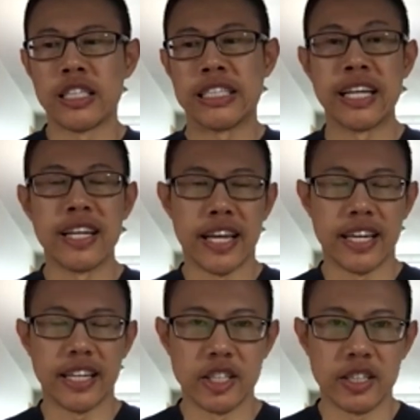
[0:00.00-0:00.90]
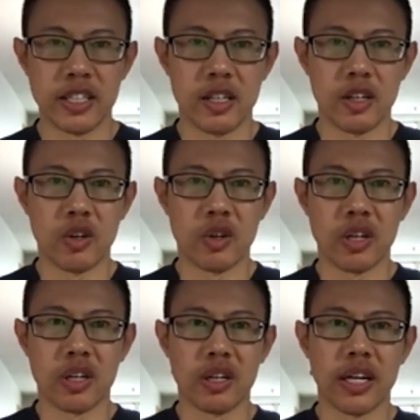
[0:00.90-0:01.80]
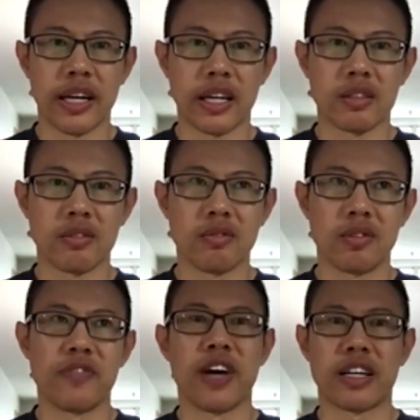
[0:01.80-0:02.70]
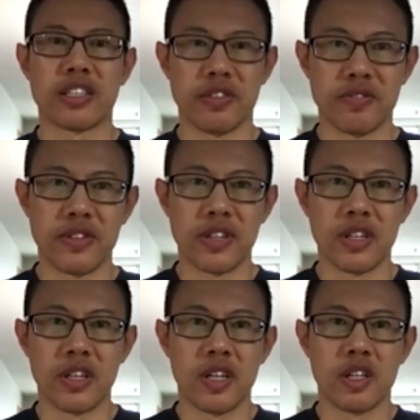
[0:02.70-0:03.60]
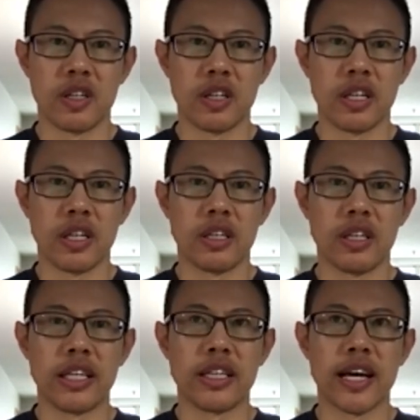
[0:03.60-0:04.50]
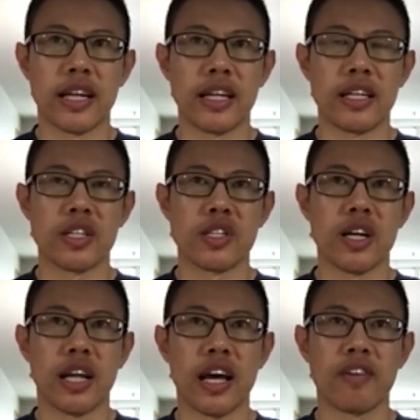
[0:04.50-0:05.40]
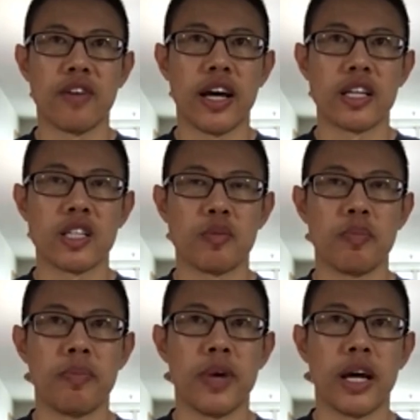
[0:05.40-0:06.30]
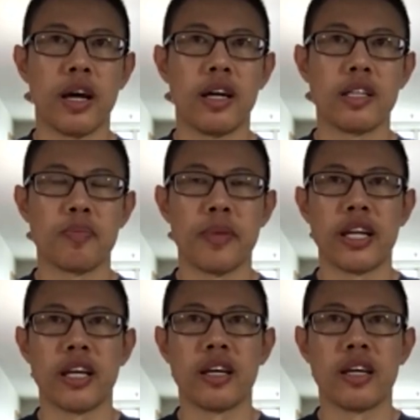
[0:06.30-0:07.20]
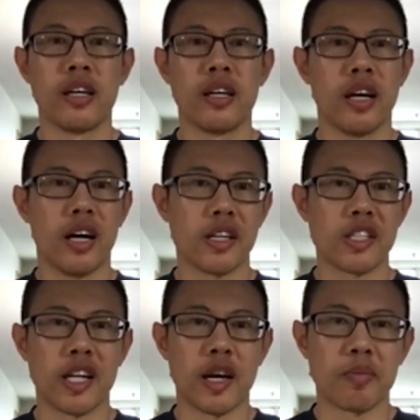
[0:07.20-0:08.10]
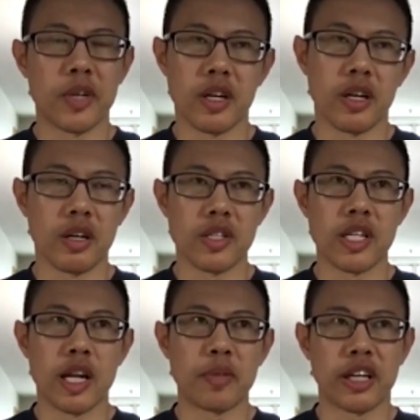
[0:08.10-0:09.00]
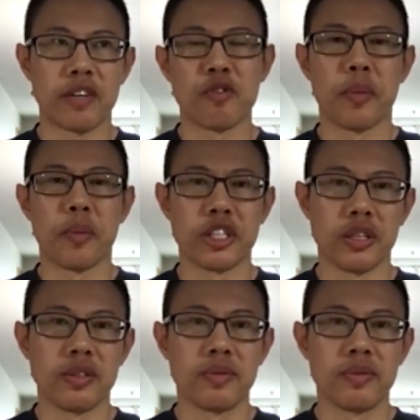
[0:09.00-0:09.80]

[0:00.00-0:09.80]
delayed or like effective in that it does not have as many synaptic formation.